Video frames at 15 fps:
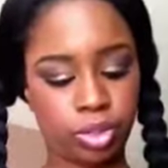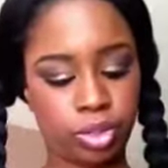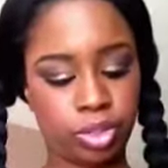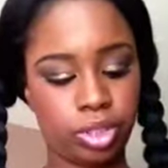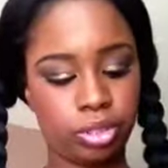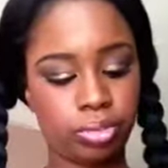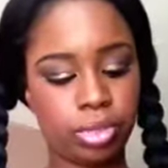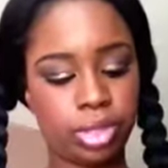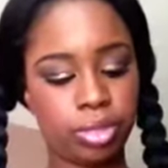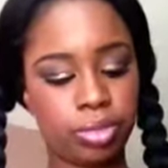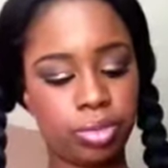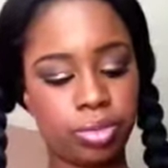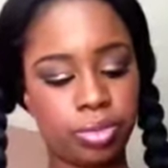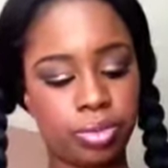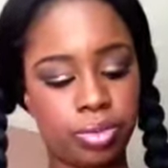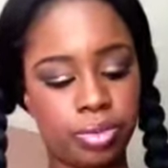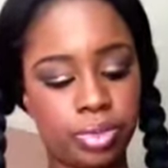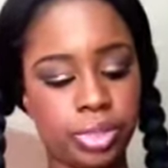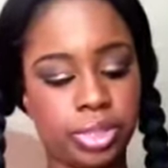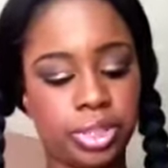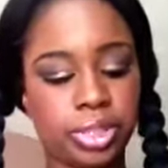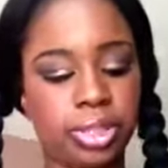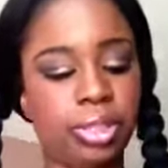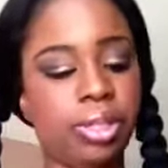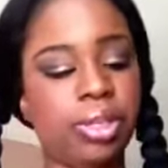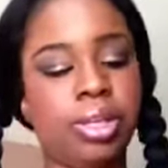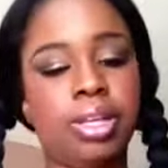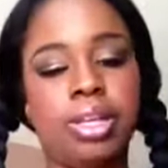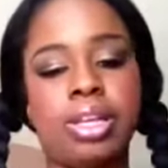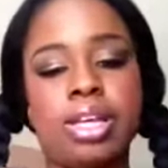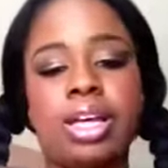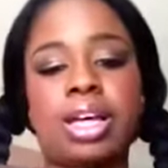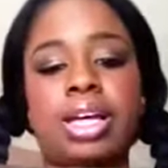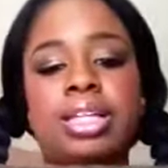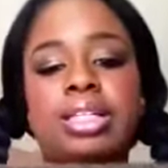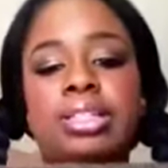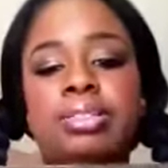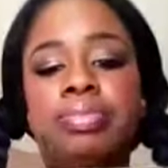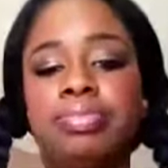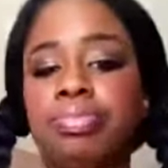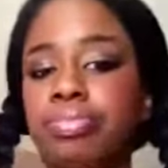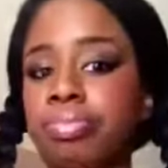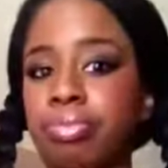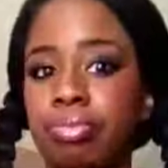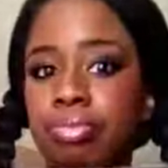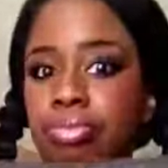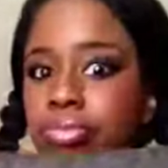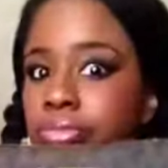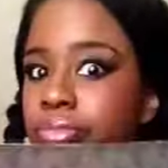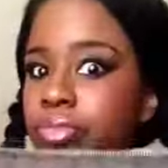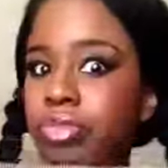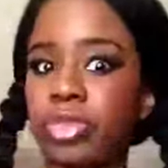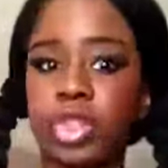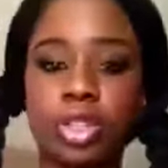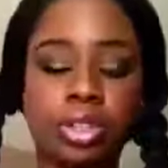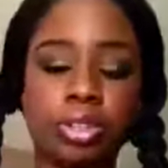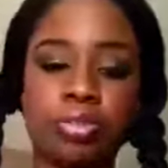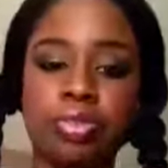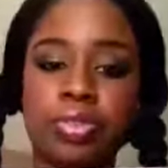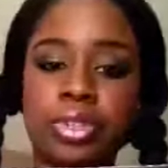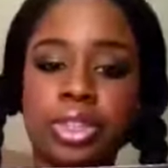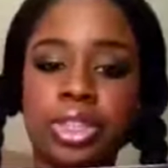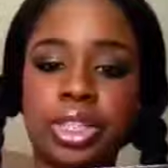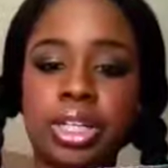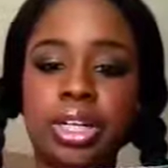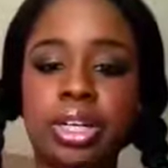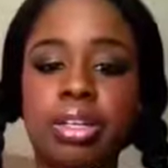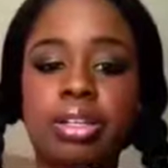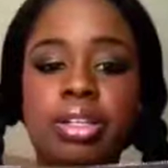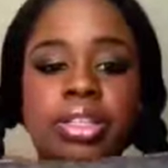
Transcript: It's Michael Kors, and $149.